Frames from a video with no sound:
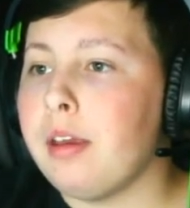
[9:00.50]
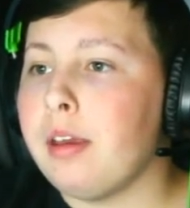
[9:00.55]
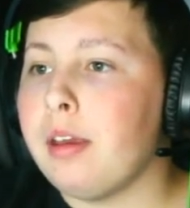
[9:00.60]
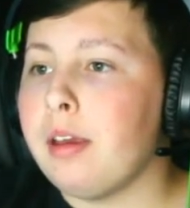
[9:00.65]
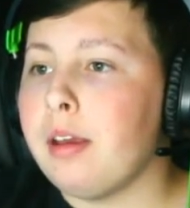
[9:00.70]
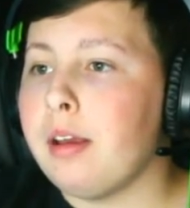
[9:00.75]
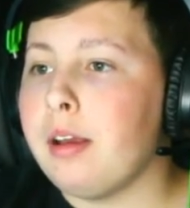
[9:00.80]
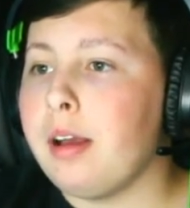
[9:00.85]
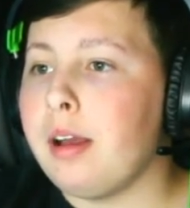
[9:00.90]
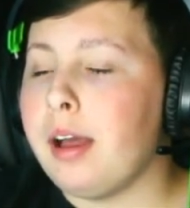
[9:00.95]

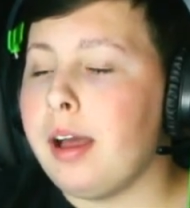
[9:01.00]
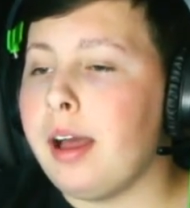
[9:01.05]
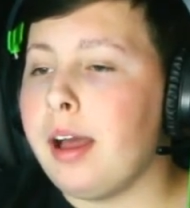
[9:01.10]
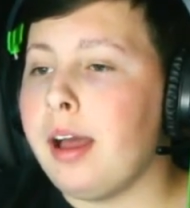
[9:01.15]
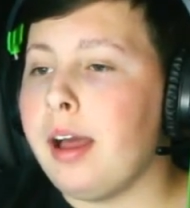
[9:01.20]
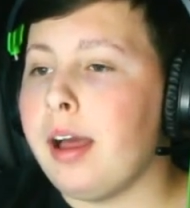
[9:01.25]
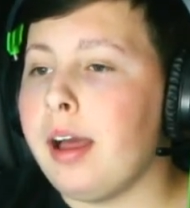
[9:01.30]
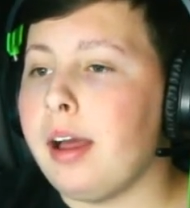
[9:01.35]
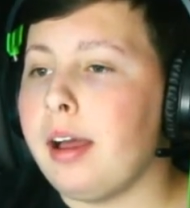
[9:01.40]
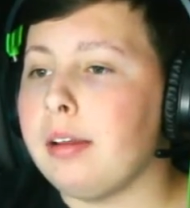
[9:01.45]

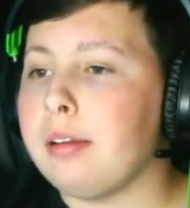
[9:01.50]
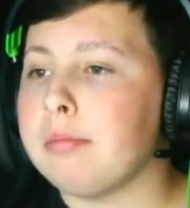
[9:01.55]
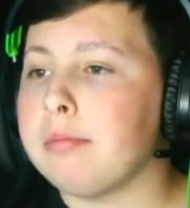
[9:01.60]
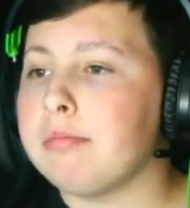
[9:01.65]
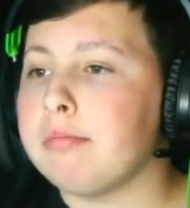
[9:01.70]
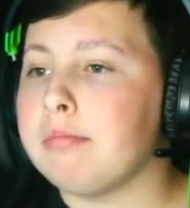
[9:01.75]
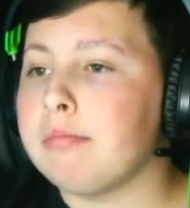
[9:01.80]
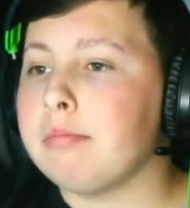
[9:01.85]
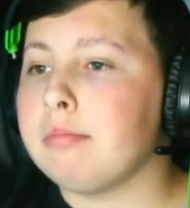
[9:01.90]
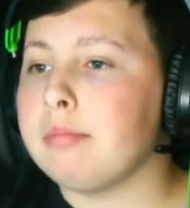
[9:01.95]
Ah,
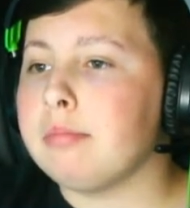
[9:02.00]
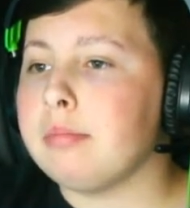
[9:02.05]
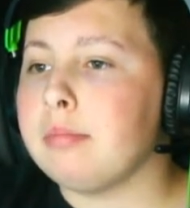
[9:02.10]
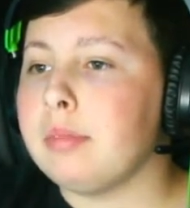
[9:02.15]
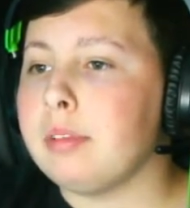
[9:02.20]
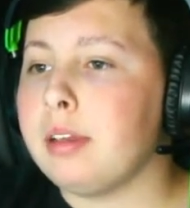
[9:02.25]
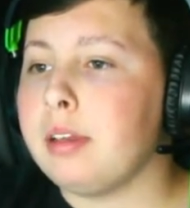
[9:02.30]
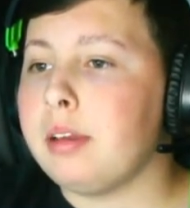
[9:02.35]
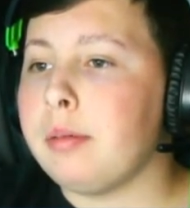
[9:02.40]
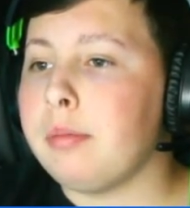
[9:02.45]

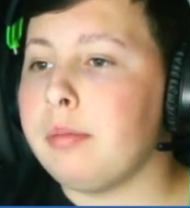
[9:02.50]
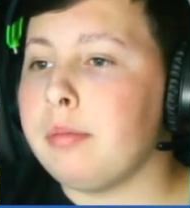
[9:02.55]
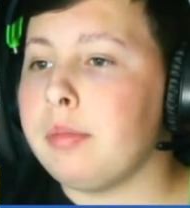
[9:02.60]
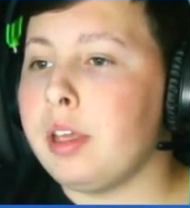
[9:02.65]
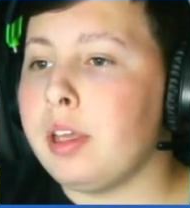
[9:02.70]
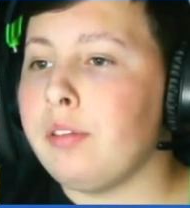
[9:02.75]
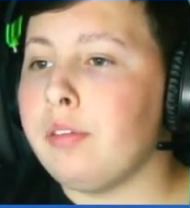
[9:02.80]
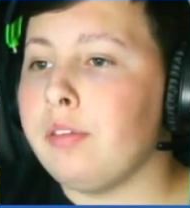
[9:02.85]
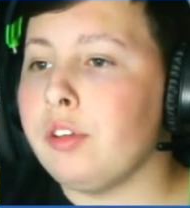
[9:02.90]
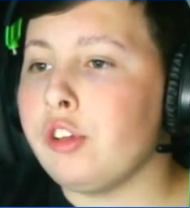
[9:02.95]
I'm
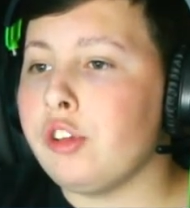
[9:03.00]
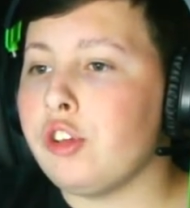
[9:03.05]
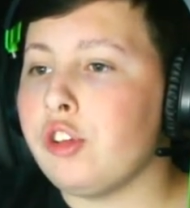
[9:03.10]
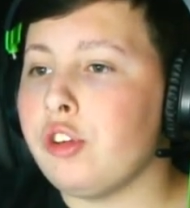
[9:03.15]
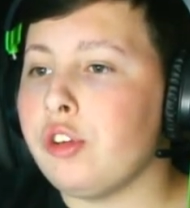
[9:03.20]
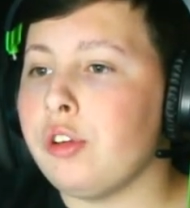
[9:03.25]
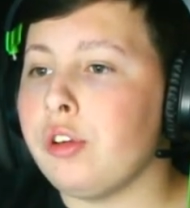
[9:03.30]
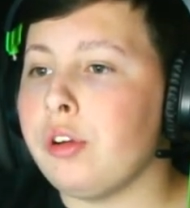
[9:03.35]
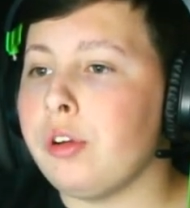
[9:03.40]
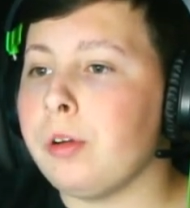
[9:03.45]
definitely
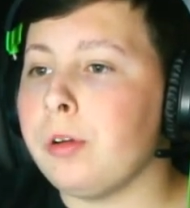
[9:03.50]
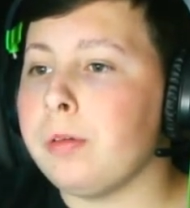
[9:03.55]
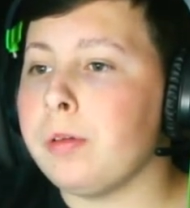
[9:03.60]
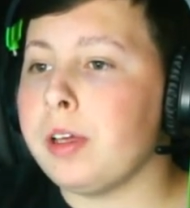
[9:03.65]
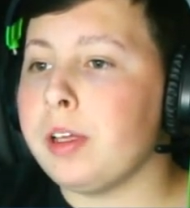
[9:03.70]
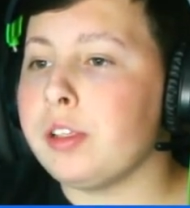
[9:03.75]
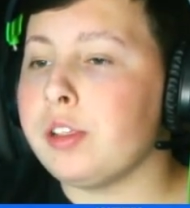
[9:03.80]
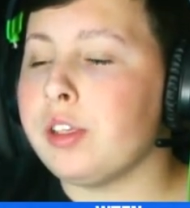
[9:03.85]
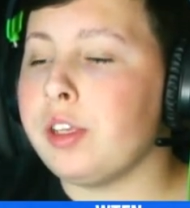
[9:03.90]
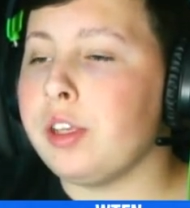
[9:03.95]
sure it's either